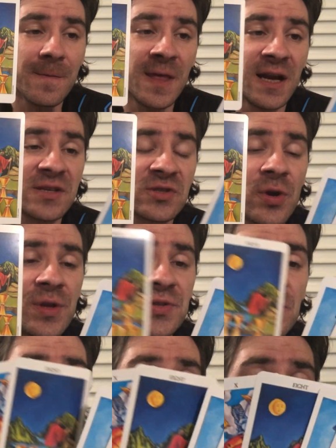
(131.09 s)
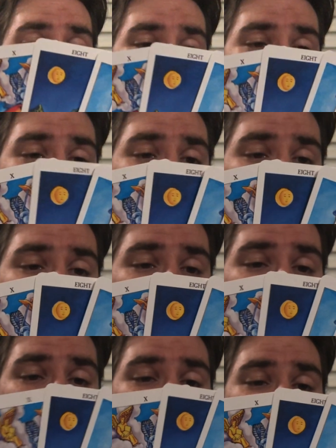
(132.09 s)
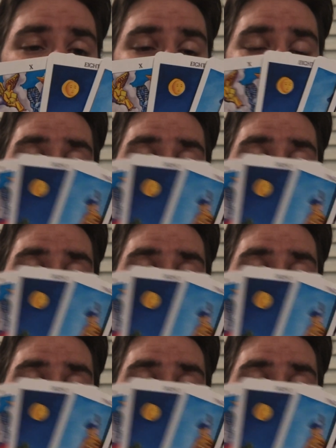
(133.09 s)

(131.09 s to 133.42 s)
that is going to be the Eight of Cups.